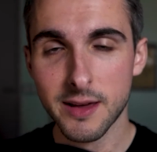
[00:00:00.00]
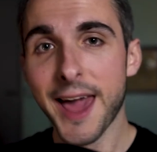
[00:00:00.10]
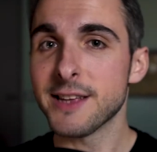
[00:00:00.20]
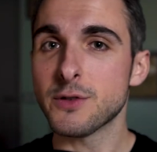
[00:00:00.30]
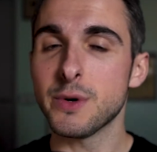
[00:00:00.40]

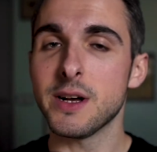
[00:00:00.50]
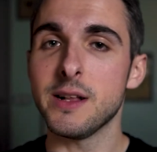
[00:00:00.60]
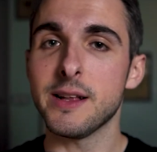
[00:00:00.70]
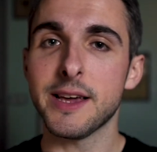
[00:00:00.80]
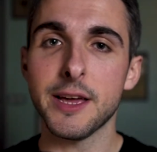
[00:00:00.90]
Hey, it's
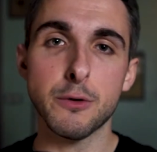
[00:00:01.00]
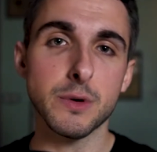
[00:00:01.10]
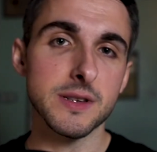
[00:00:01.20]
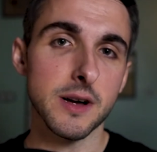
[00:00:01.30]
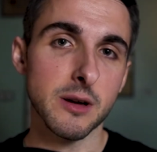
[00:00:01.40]
Will. Here
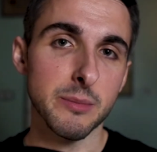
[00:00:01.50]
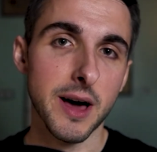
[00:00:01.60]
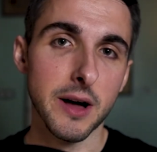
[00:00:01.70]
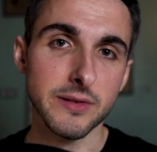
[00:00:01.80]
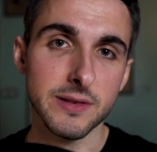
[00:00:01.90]
we talk
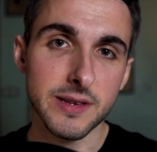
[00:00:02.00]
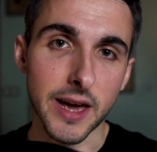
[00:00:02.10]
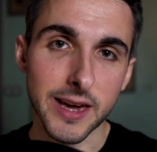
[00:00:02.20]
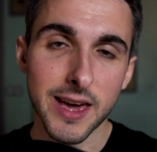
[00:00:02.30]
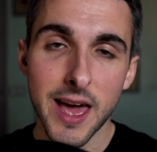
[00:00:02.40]
about
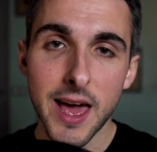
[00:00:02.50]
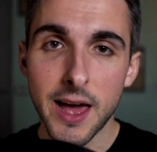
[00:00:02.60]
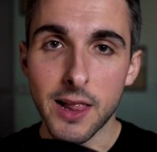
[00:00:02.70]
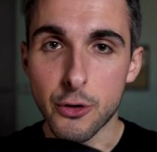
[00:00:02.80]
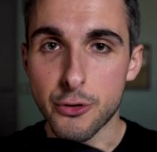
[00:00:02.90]
tech,
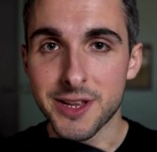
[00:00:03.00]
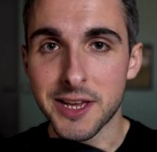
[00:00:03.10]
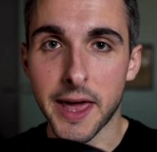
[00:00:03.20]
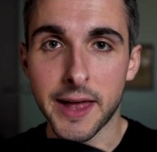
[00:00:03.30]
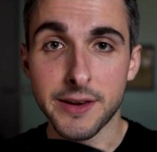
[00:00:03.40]

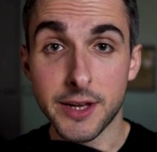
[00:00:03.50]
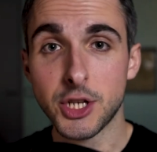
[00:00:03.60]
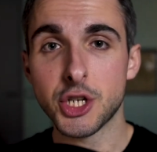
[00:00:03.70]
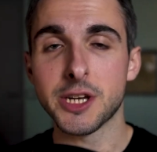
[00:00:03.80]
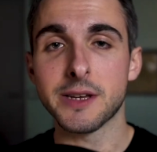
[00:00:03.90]
learning, and
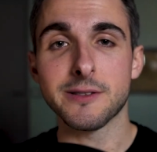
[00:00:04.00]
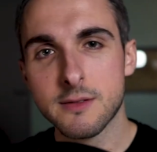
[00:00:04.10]
teaching.